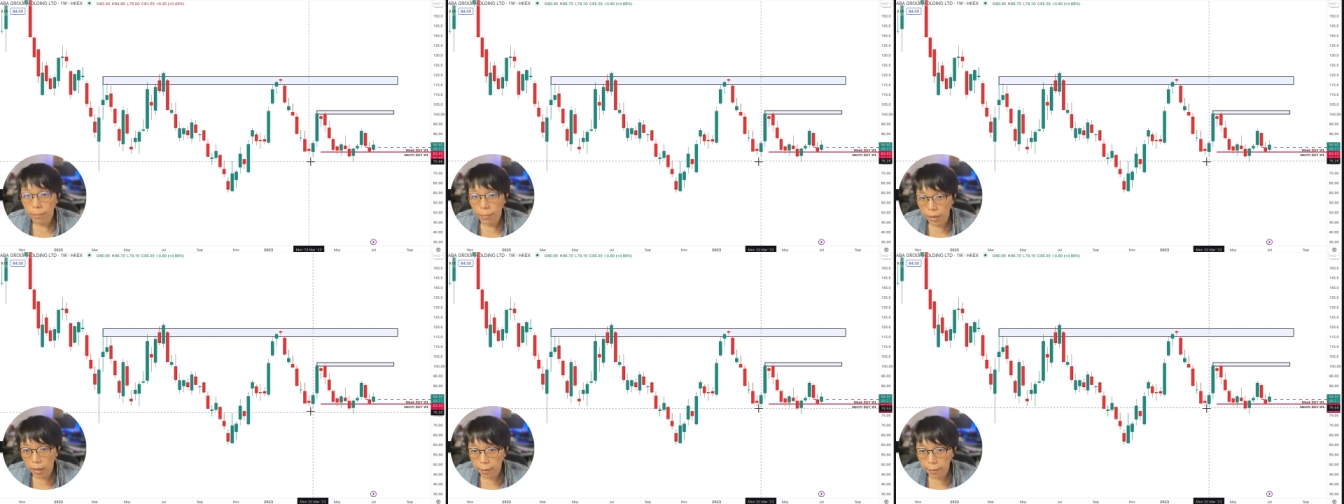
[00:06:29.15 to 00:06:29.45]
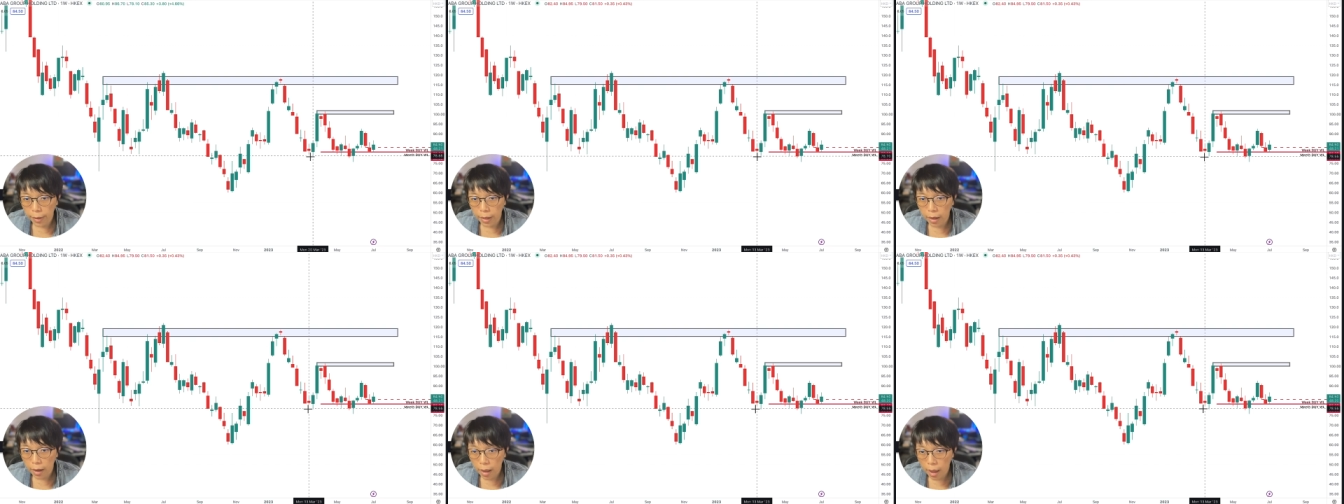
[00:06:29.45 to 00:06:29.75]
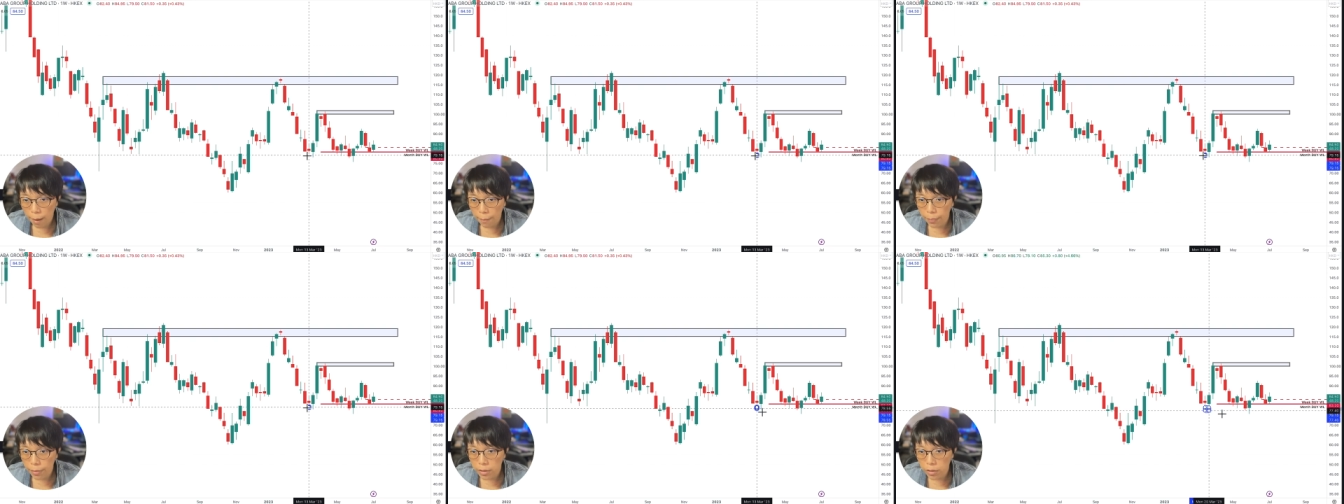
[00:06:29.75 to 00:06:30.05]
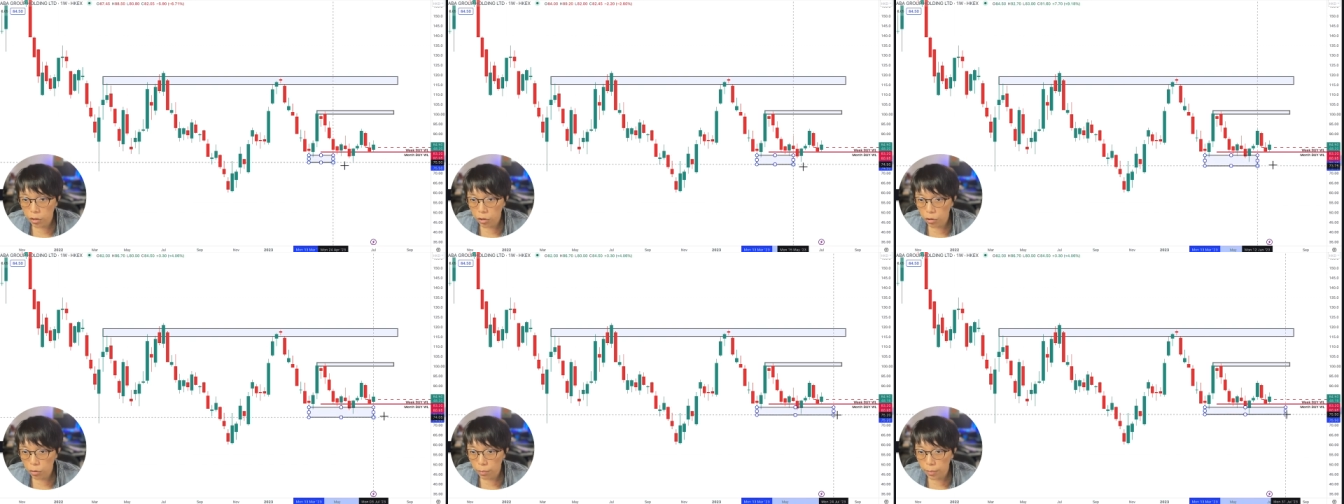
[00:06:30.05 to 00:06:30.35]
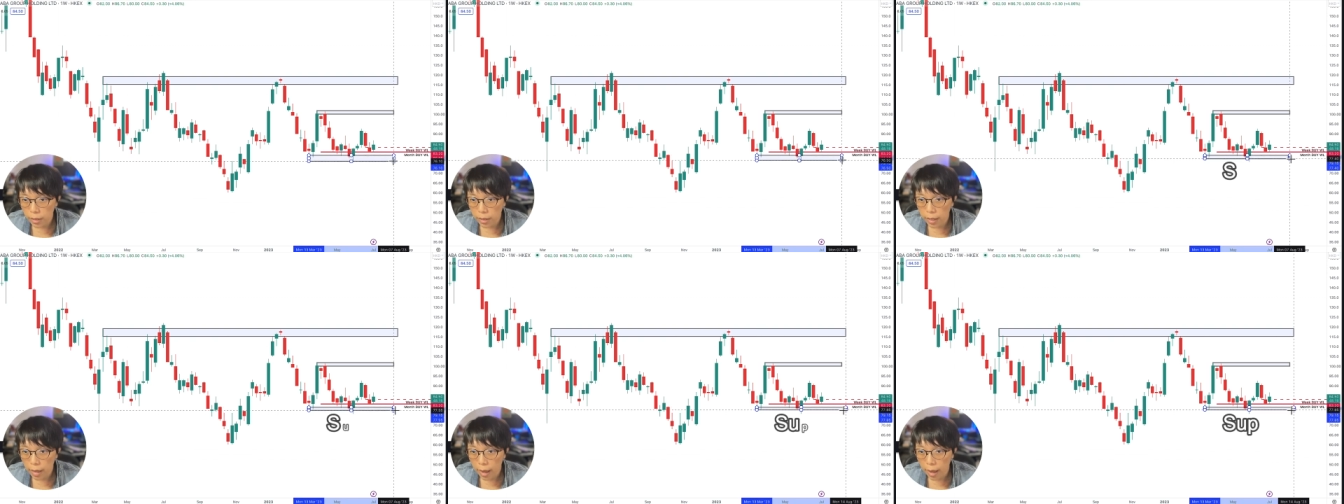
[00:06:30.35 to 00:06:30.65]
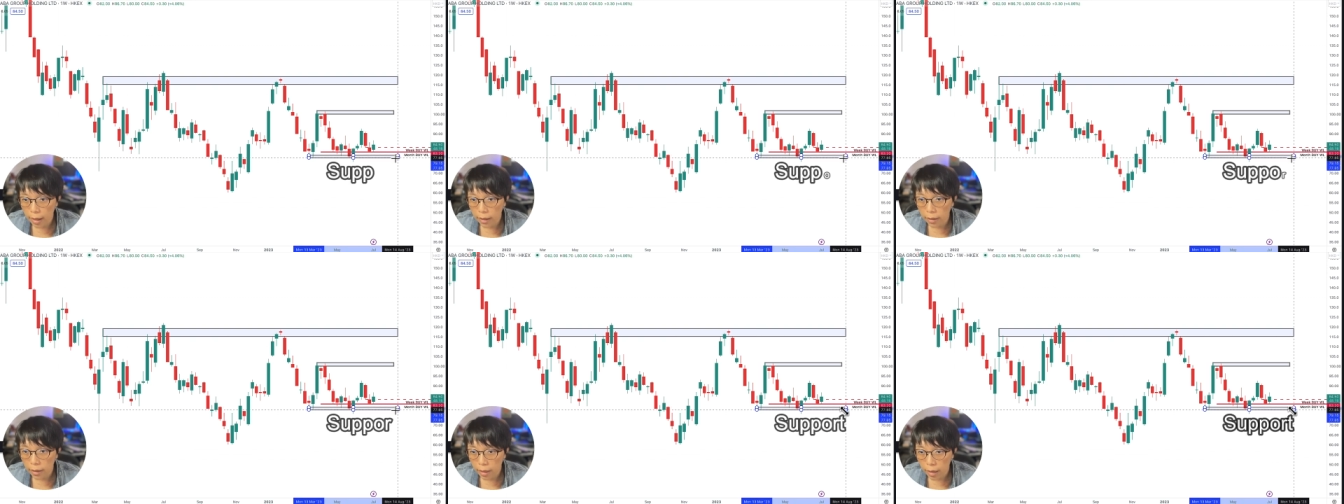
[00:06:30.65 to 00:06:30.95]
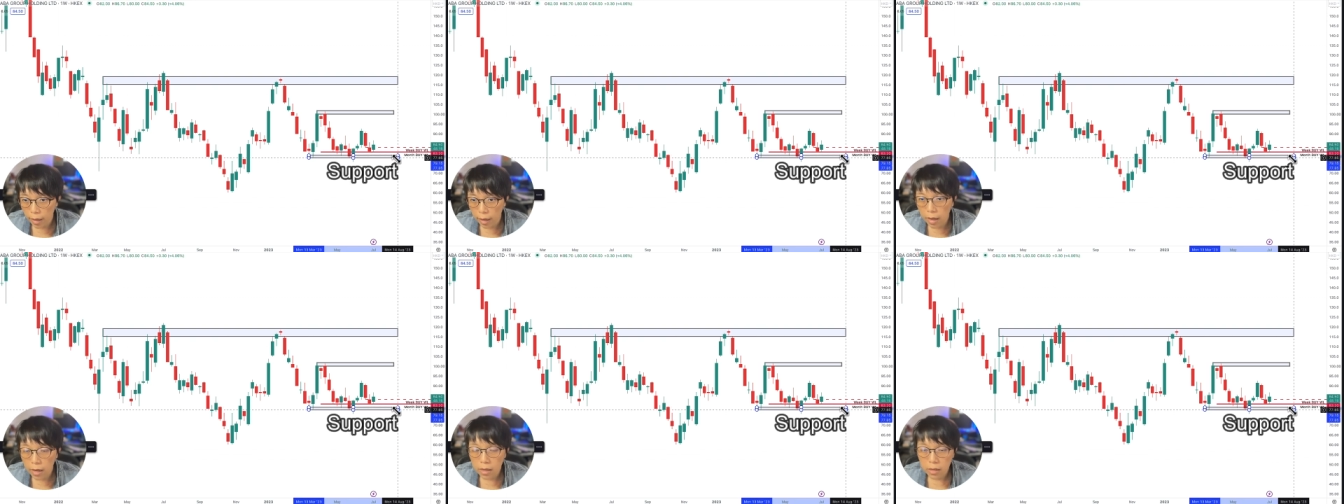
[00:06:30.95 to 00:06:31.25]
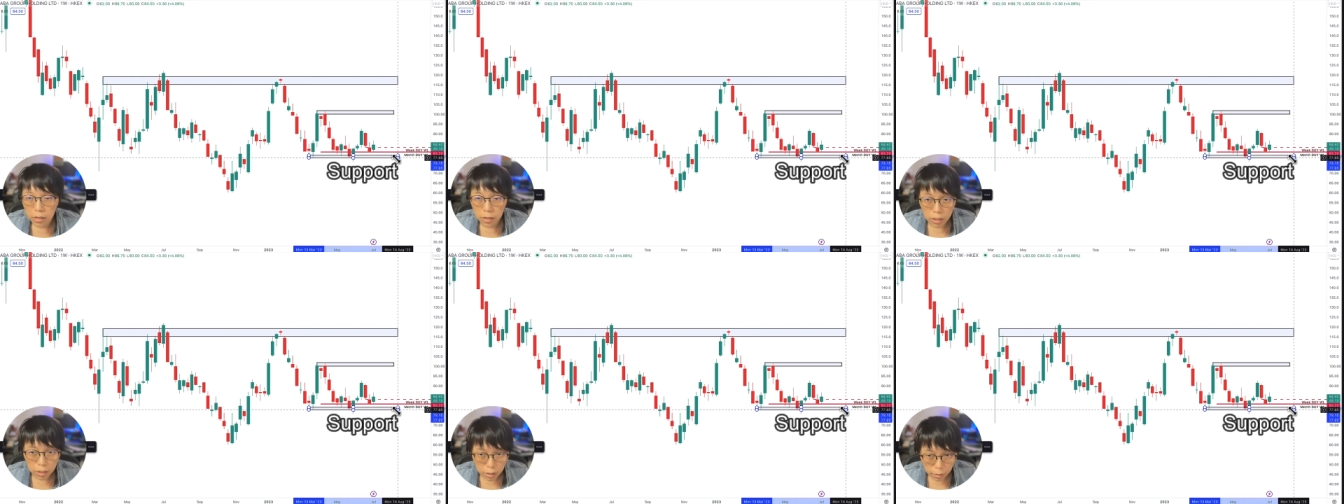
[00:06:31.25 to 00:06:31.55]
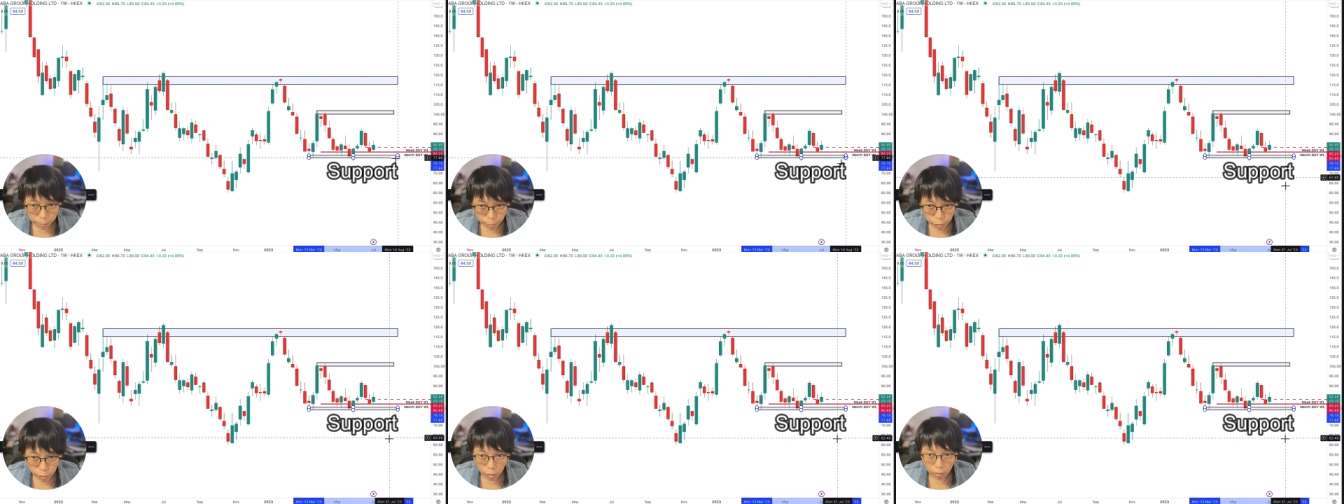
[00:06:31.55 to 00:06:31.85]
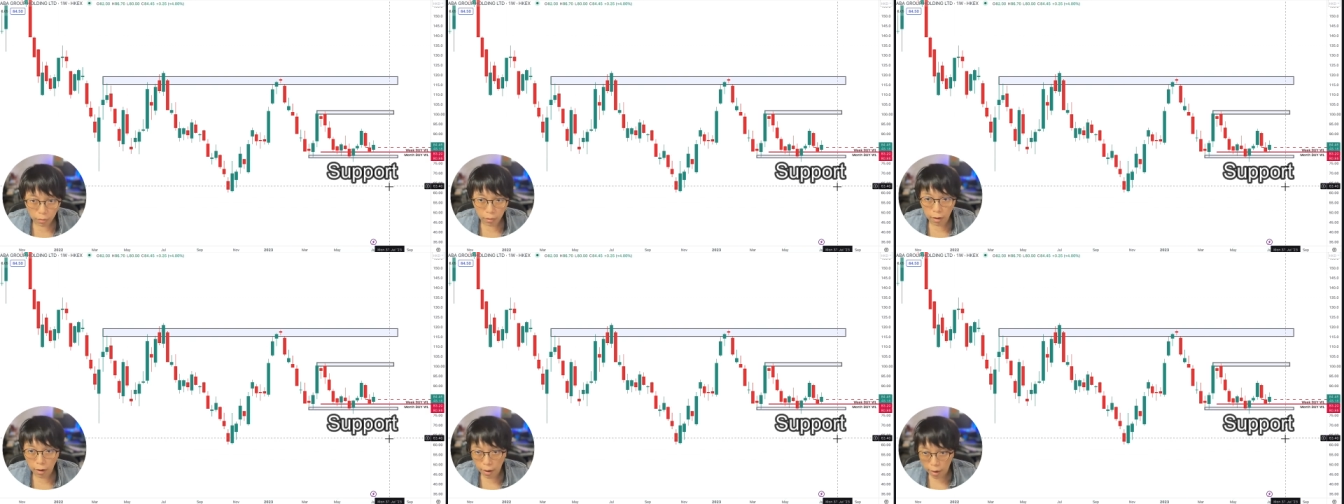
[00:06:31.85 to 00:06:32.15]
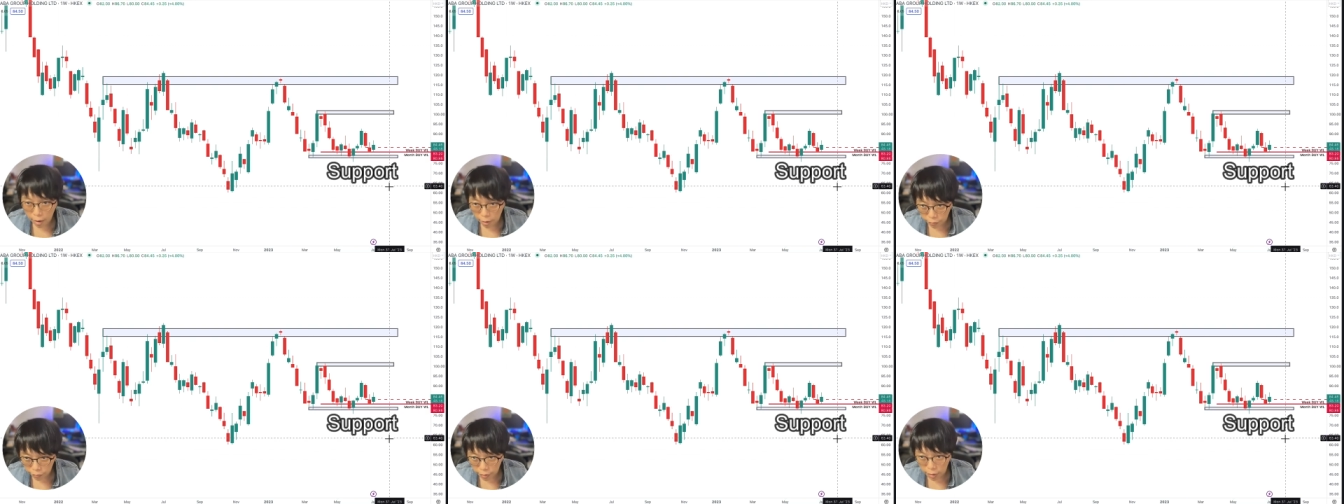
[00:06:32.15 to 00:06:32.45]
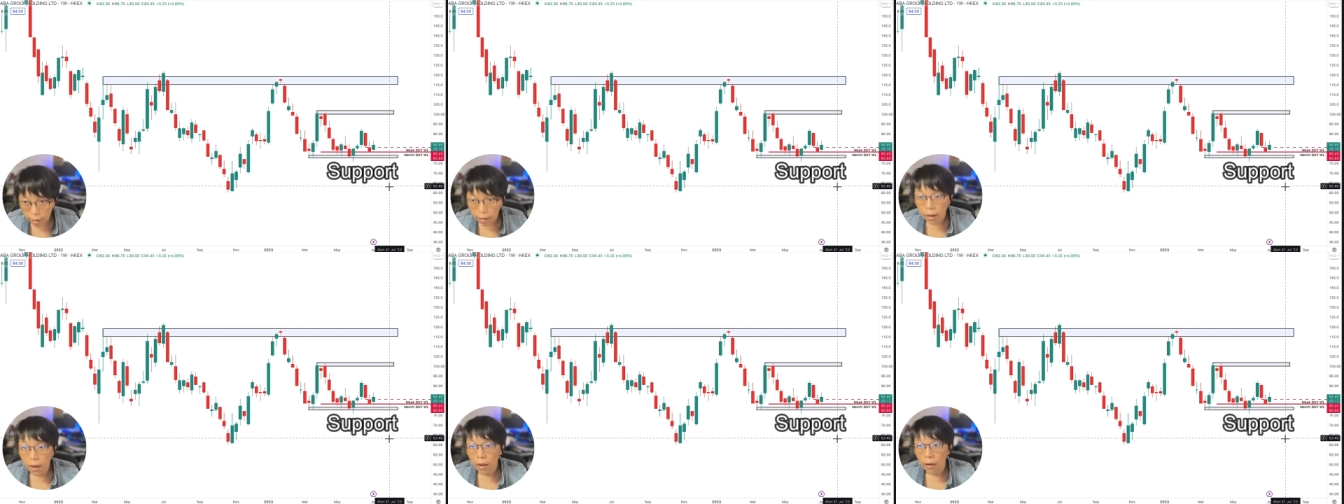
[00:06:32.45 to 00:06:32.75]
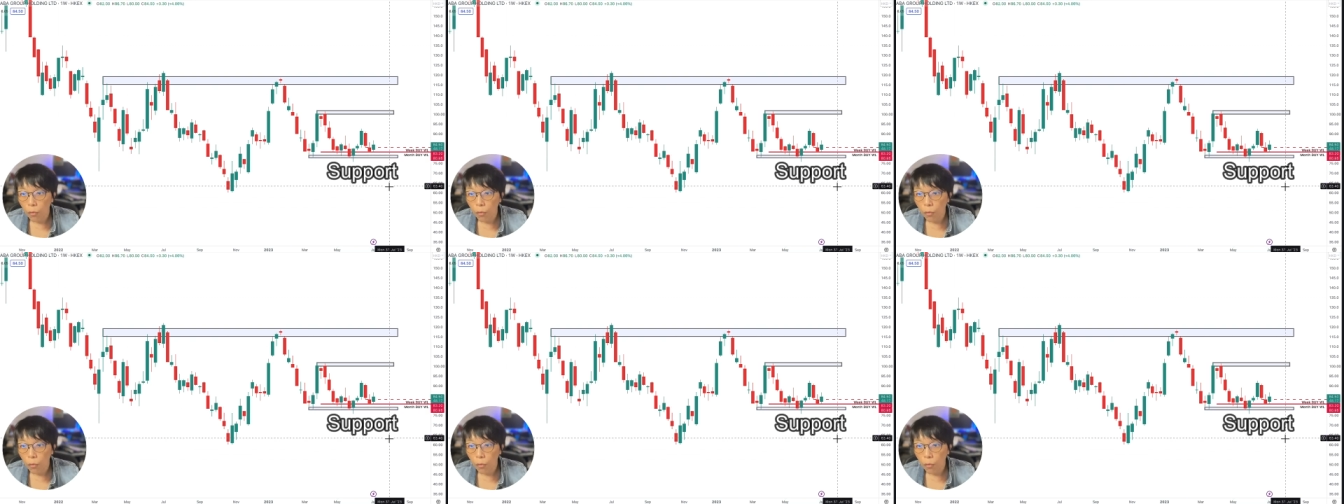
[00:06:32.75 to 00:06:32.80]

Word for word: Baba happens to be at a support level